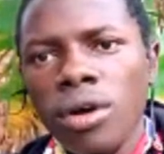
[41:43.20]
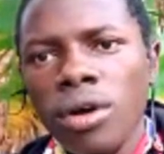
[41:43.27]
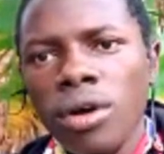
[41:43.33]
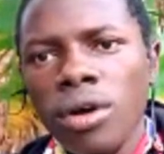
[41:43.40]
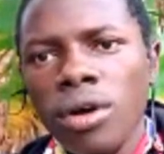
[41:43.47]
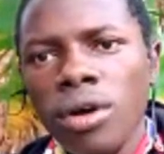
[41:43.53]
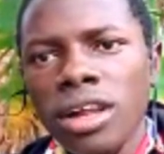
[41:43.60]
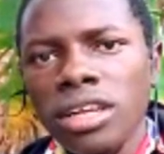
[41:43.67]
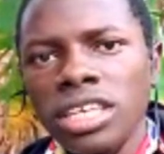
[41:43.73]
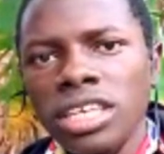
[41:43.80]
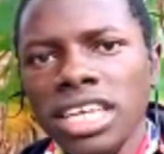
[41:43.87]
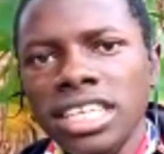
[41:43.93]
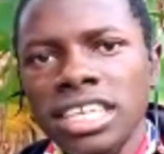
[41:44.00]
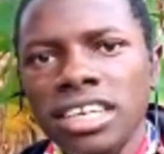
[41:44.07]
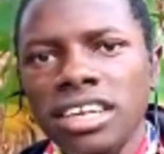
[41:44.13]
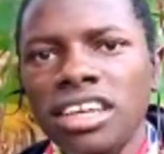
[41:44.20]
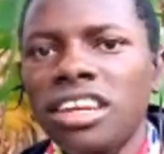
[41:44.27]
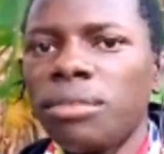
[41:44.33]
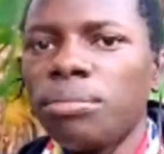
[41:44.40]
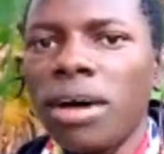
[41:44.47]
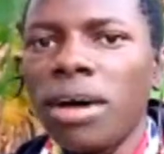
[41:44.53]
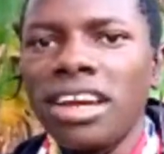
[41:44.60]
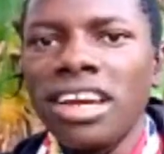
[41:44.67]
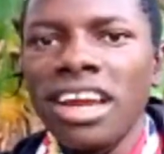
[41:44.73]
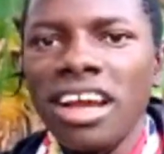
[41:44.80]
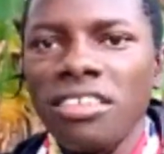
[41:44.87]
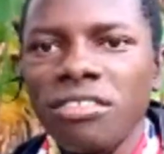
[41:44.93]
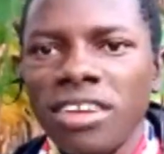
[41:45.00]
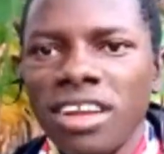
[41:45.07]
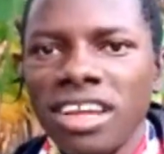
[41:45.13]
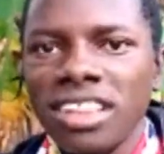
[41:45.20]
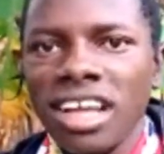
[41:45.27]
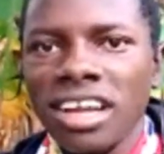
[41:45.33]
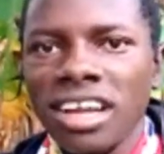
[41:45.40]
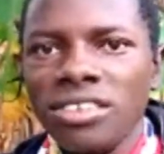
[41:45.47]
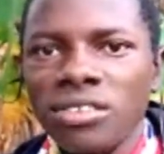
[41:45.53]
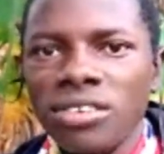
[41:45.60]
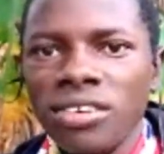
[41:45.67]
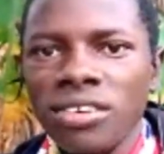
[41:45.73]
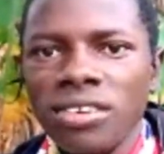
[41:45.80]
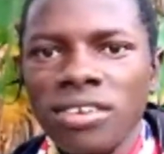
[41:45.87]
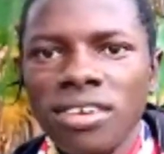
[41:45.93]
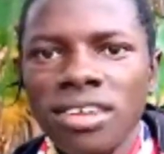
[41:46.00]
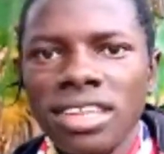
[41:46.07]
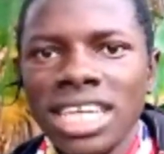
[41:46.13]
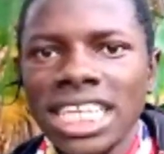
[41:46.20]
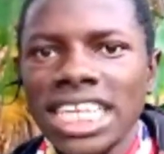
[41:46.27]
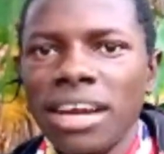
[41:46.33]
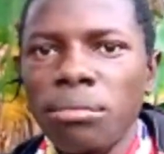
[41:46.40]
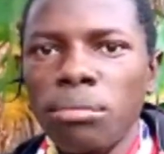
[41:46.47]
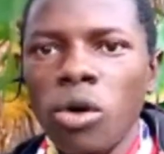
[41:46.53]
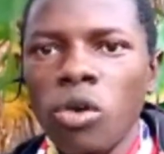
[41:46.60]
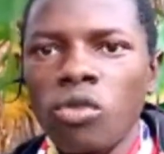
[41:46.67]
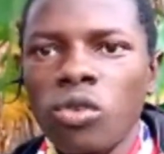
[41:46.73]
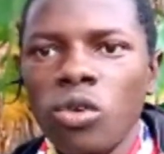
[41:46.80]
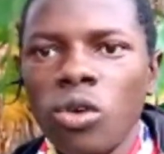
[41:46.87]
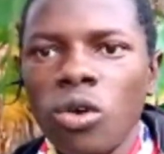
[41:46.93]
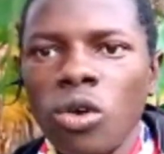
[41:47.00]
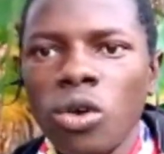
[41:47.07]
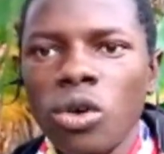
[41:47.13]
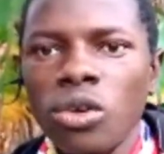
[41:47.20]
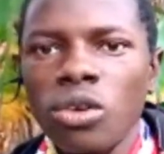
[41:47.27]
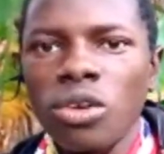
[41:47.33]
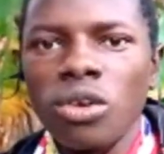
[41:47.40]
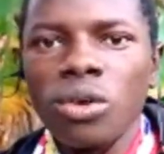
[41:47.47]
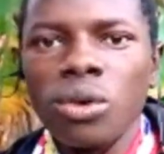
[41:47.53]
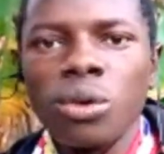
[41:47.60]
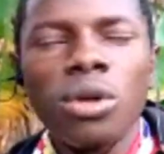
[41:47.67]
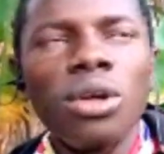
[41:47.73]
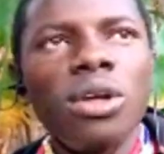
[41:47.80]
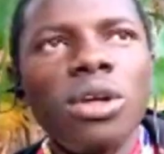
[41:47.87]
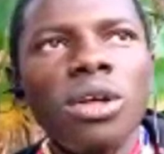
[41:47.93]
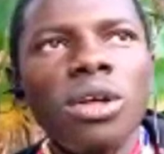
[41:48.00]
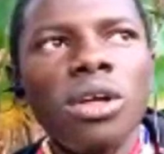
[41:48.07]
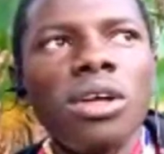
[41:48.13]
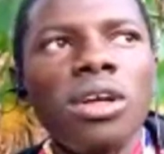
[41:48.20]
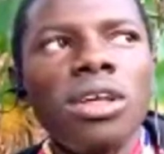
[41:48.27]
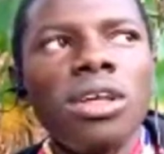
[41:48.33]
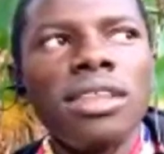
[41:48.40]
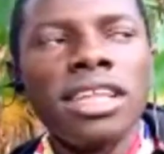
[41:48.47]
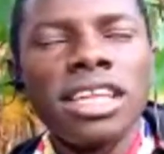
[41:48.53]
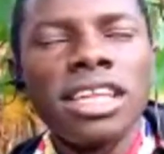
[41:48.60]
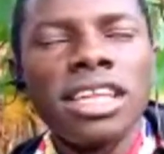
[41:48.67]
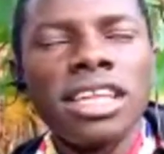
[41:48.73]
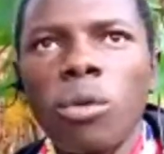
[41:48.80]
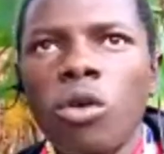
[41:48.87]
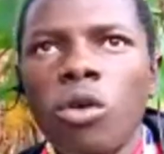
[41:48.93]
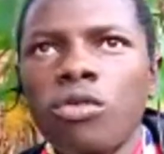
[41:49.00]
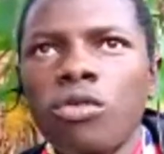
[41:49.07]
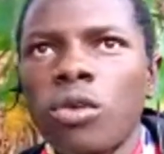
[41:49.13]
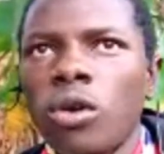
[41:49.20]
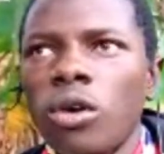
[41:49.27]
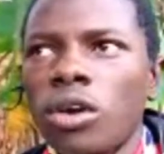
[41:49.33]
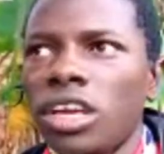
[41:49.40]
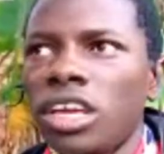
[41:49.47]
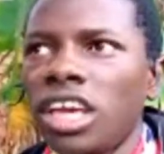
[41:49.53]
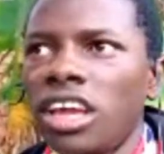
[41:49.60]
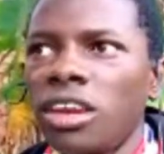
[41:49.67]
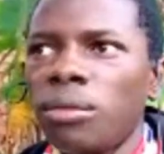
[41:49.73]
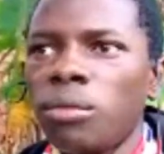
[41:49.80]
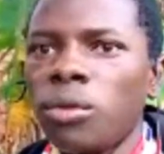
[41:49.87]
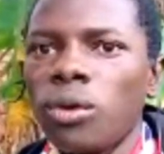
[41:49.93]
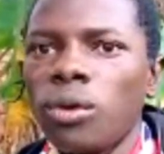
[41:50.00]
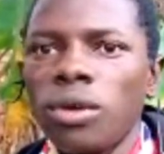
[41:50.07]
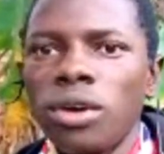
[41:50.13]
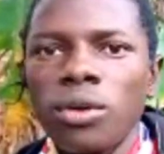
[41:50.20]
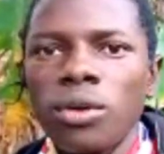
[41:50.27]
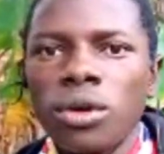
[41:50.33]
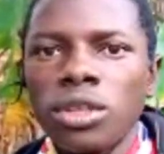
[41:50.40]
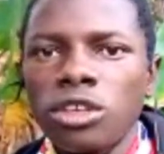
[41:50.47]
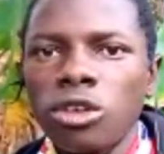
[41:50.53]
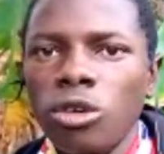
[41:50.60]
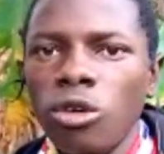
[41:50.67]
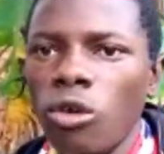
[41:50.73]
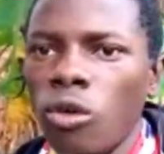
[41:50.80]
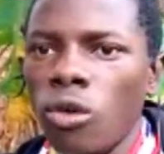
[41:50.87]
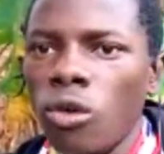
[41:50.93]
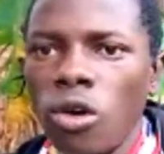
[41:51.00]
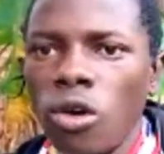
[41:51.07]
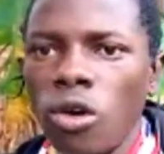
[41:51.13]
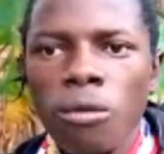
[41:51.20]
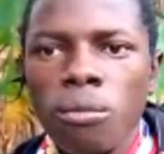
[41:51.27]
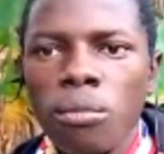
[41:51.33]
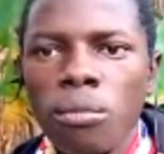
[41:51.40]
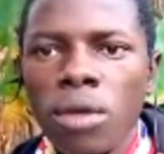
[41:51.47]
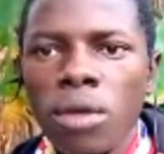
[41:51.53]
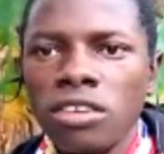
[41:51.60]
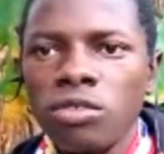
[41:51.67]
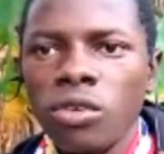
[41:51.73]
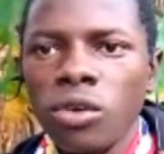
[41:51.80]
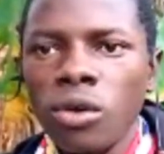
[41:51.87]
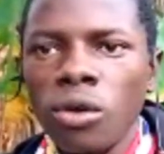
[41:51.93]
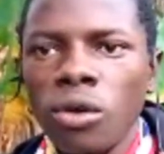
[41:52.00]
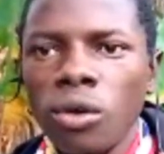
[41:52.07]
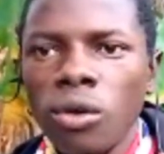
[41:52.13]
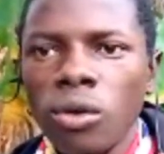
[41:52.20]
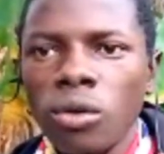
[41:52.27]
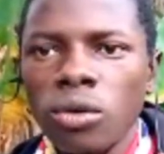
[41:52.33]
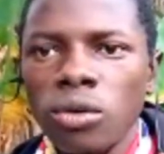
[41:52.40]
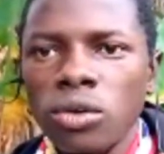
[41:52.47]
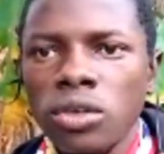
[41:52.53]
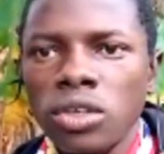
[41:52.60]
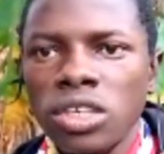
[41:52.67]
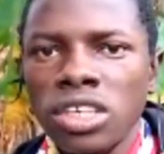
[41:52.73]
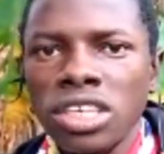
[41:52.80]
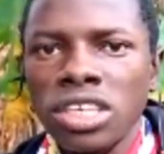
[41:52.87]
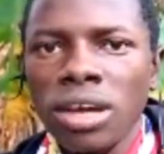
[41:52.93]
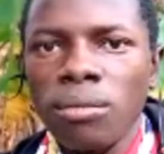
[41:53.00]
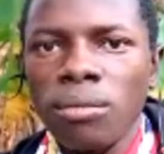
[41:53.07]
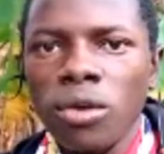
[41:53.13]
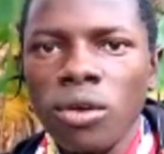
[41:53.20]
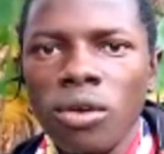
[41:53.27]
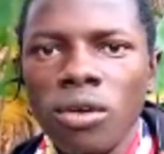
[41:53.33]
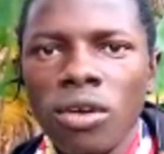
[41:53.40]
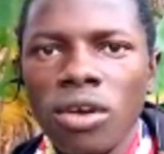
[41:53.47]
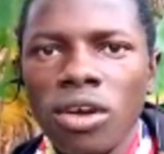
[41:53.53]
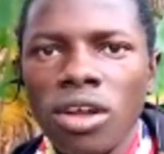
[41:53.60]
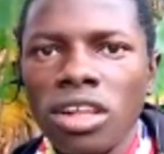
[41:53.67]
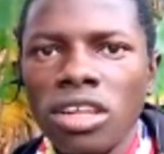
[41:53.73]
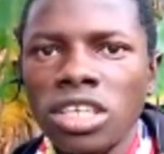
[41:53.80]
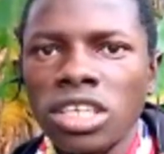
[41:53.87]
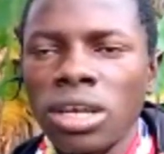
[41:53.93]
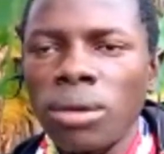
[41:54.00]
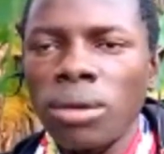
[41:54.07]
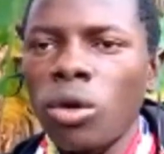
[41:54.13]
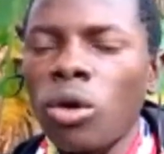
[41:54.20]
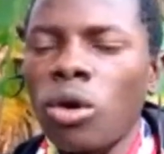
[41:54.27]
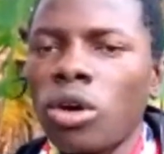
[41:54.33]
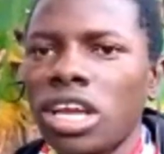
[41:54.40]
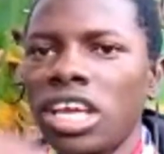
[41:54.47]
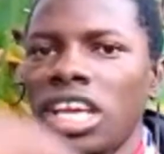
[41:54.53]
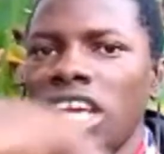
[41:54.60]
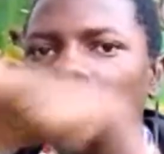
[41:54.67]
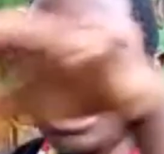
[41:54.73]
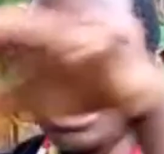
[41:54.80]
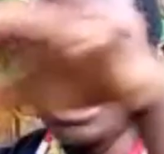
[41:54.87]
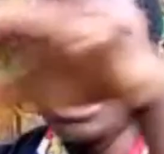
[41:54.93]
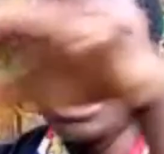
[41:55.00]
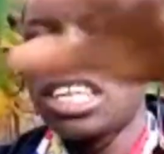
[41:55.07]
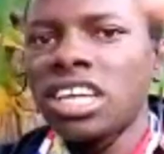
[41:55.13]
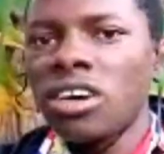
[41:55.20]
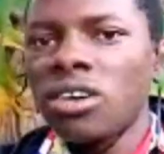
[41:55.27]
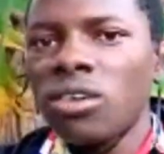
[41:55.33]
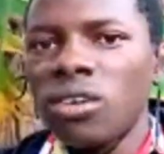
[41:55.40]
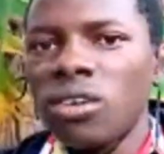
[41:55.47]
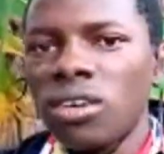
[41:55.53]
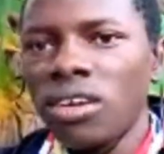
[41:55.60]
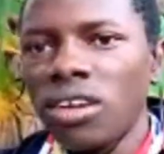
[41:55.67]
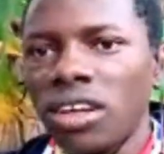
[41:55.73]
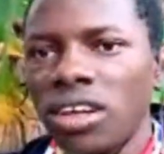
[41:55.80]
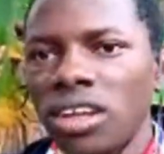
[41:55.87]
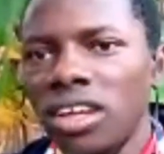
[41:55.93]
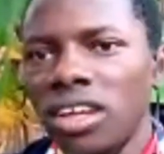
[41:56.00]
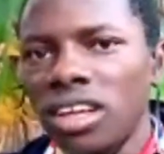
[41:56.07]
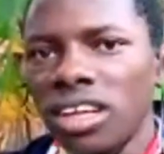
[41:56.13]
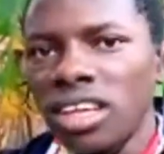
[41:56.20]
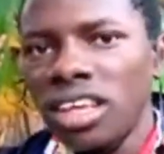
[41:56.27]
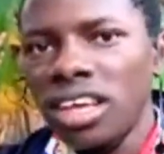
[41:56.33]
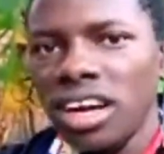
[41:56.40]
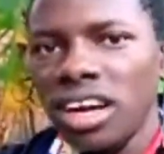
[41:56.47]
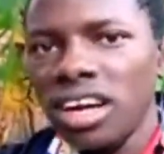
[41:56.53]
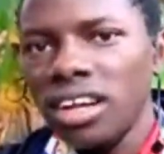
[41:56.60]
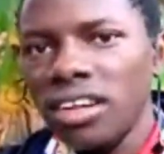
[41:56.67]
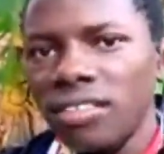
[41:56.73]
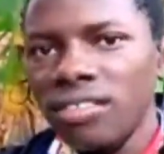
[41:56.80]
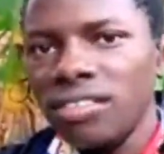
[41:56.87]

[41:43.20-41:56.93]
we were just in bad life like that, you know. The time of war, you know. The time of war here in Burundi was war, but for some long years ago, yeah.